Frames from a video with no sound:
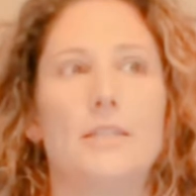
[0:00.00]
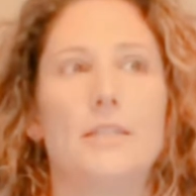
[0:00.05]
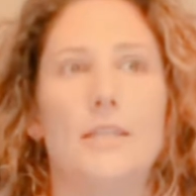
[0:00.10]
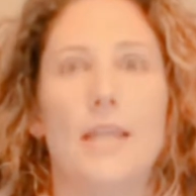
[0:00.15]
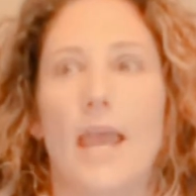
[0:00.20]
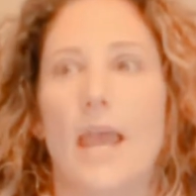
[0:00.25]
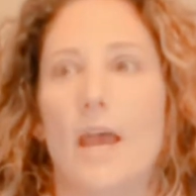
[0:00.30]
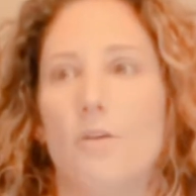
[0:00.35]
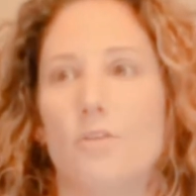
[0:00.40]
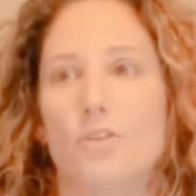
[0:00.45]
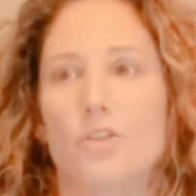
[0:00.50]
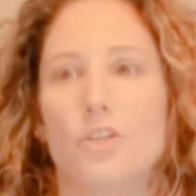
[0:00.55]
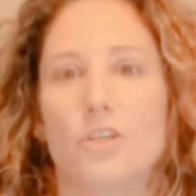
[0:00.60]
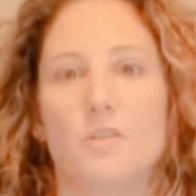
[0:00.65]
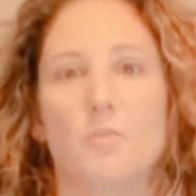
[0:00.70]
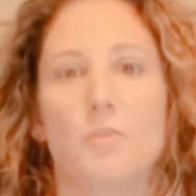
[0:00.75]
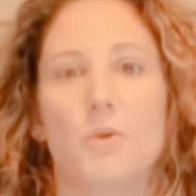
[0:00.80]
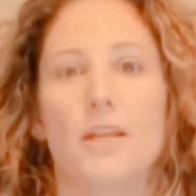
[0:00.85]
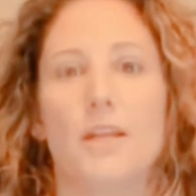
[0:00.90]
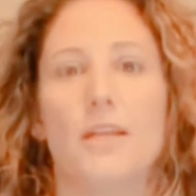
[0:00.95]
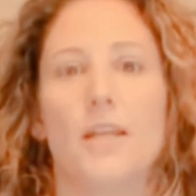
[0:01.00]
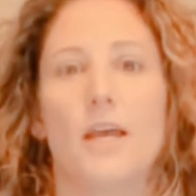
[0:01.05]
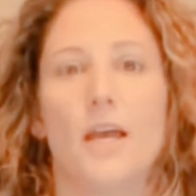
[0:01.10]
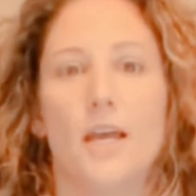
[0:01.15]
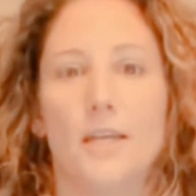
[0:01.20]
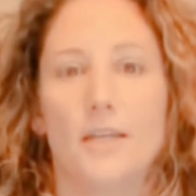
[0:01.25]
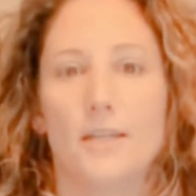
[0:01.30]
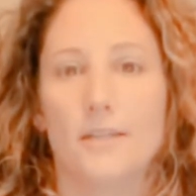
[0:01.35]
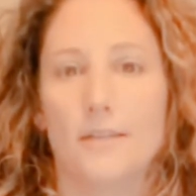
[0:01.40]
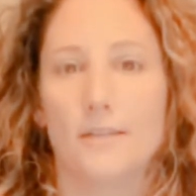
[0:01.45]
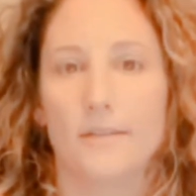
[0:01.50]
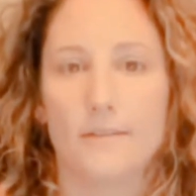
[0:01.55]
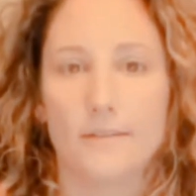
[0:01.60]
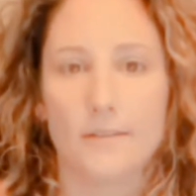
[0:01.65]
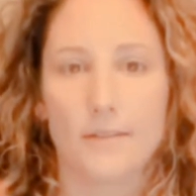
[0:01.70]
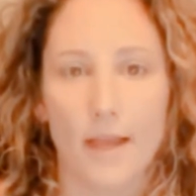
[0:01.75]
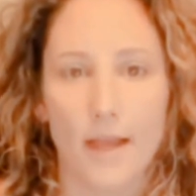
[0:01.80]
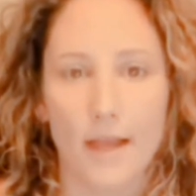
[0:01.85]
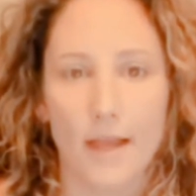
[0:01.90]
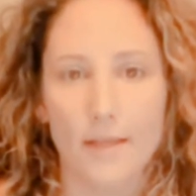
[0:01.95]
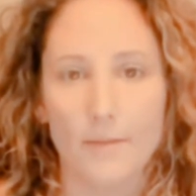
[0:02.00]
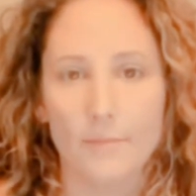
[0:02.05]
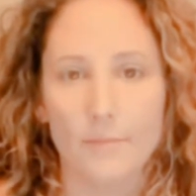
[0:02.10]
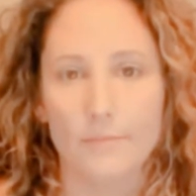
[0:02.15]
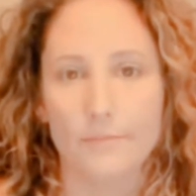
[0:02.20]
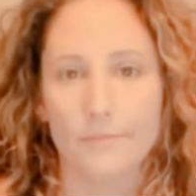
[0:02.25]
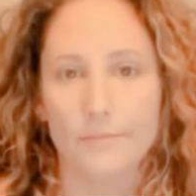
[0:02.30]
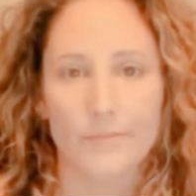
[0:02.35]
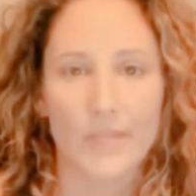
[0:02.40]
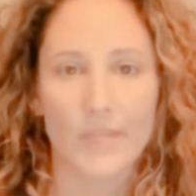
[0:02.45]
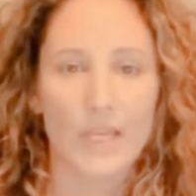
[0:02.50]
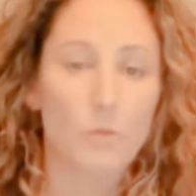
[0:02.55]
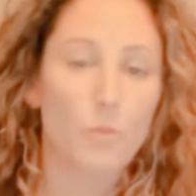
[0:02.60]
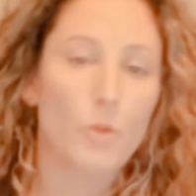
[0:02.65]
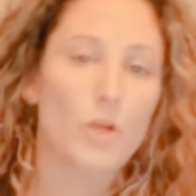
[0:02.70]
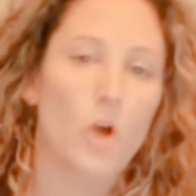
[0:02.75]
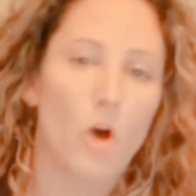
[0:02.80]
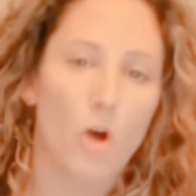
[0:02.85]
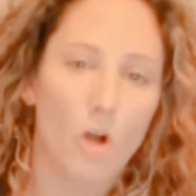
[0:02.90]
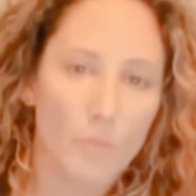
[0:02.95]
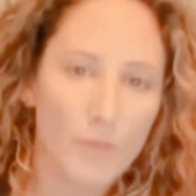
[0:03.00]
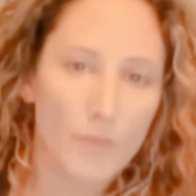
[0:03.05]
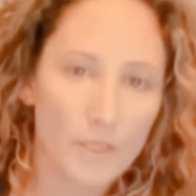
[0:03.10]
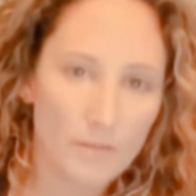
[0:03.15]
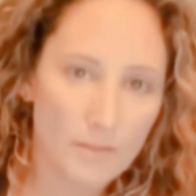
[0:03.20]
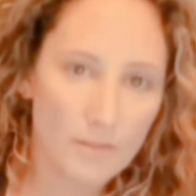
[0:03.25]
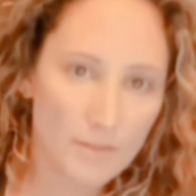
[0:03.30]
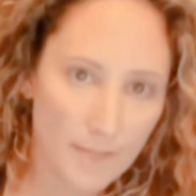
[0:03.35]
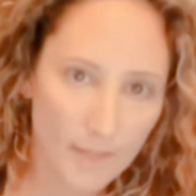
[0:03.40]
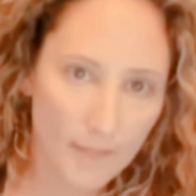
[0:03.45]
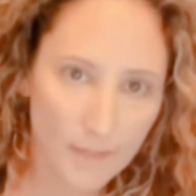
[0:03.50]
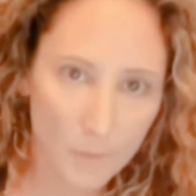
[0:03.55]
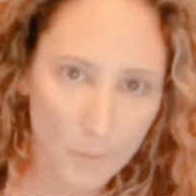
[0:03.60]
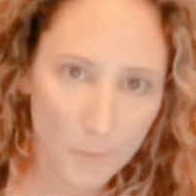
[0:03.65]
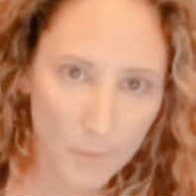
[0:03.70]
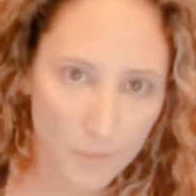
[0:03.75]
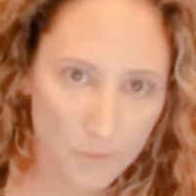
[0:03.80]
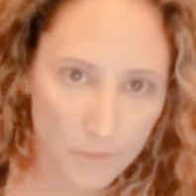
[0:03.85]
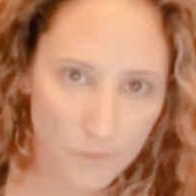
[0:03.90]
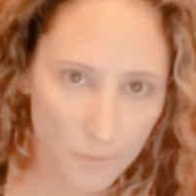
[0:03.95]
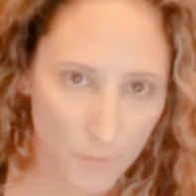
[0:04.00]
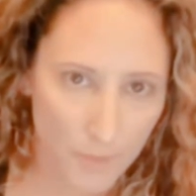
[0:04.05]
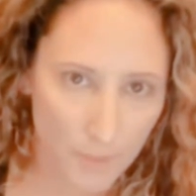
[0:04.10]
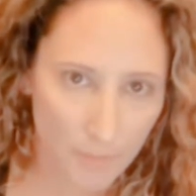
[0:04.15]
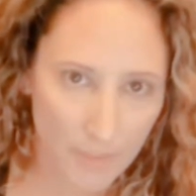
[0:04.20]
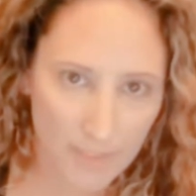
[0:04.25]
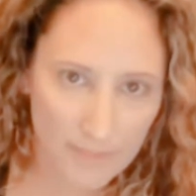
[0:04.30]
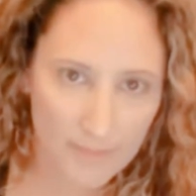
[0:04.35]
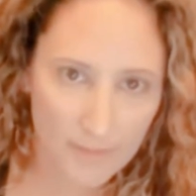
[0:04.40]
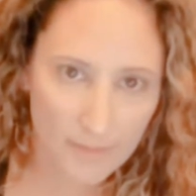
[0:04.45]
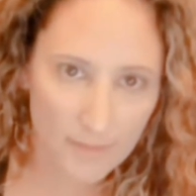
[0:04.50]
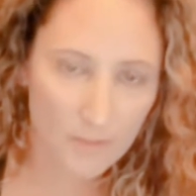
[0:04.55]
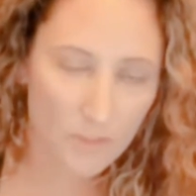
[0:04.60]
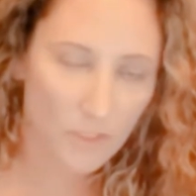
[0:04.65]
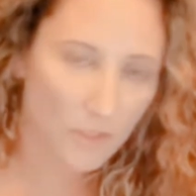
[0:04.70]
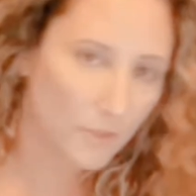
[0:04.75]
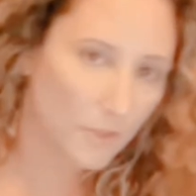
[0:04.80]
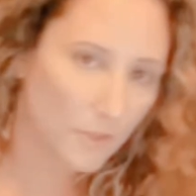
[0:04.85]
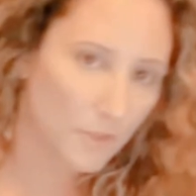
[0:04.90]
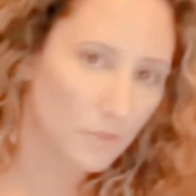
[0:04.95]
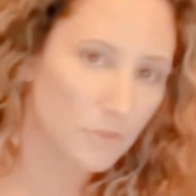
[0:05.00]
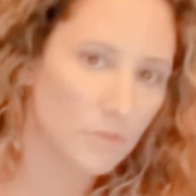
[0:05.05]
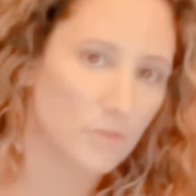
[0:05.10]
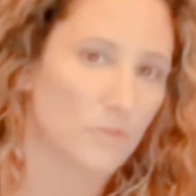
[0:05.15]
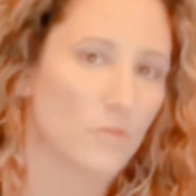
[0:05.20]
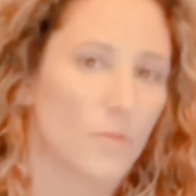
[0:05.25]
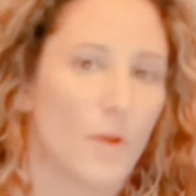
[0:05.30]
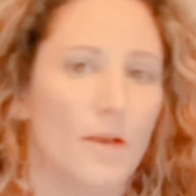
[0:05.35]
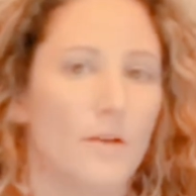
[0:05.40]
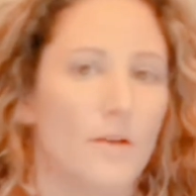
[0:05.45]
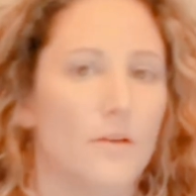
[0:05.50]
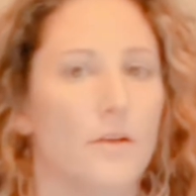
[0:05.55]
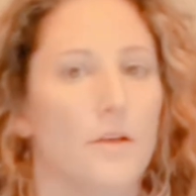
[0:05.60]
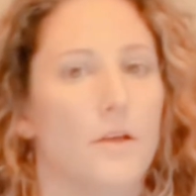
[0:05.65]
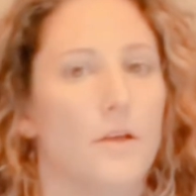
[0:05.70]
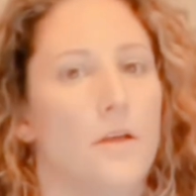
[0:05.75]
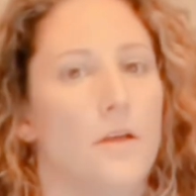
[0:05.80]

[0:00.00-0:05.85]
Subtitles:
now it's just Brent and I, and we call me the executive producer, but I'm basically the co-host as well.